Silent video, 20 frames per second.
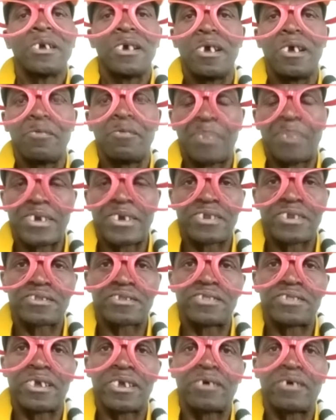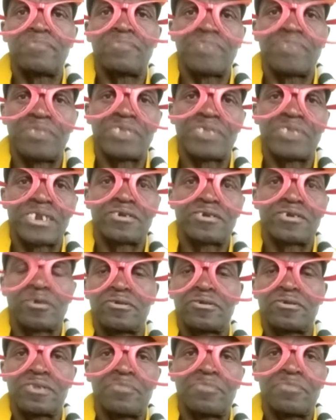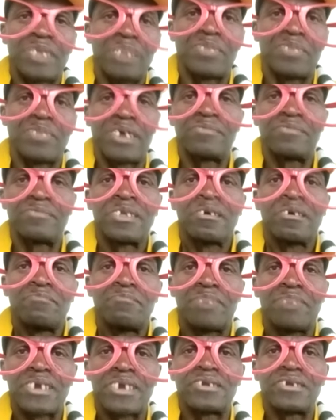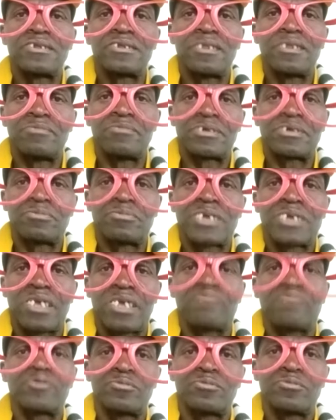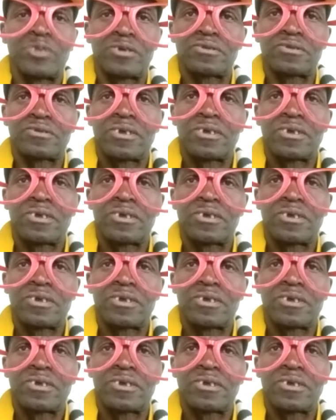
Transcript: Pirates, they are favorite on the paper, but they must be careful because